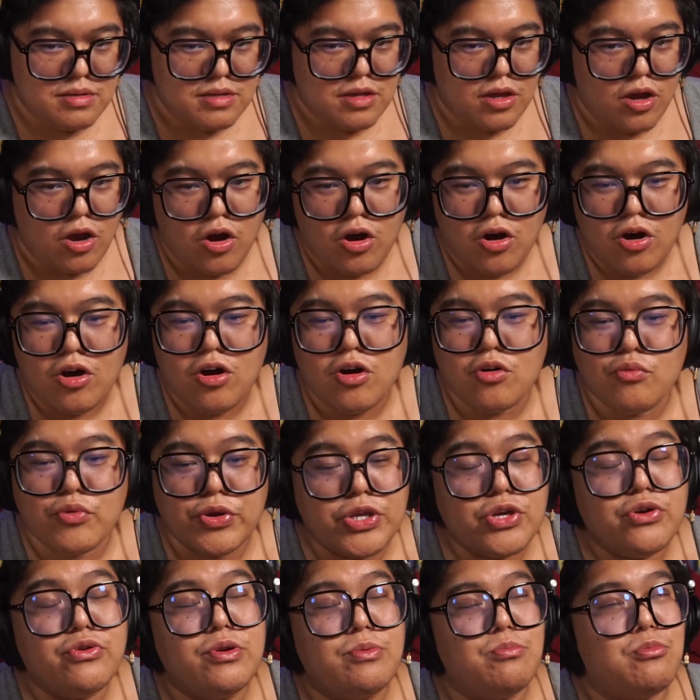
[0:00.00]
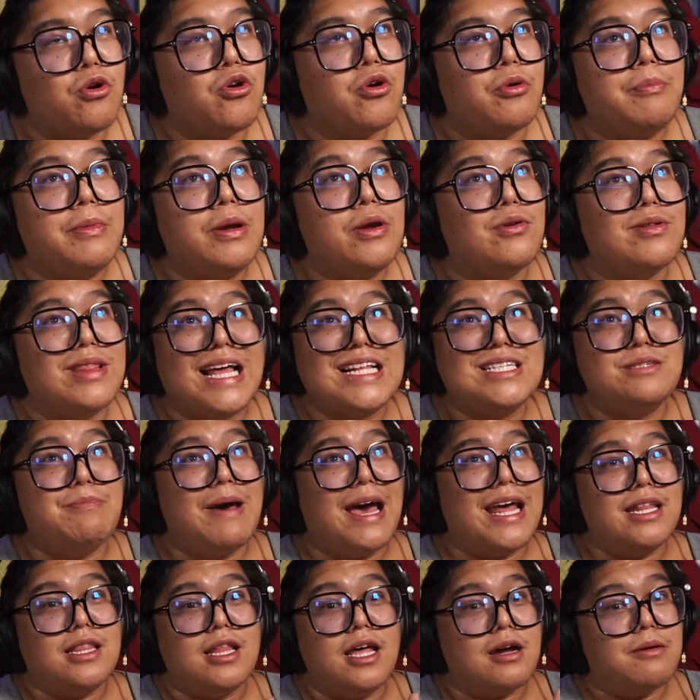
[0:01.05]
Oh, Ryuin broke mirror. That's
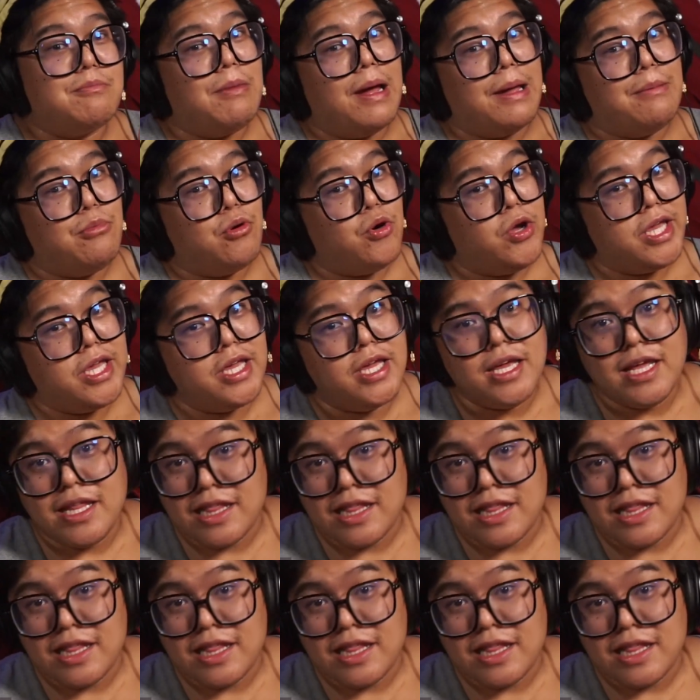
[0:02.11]
bad luck, my boy.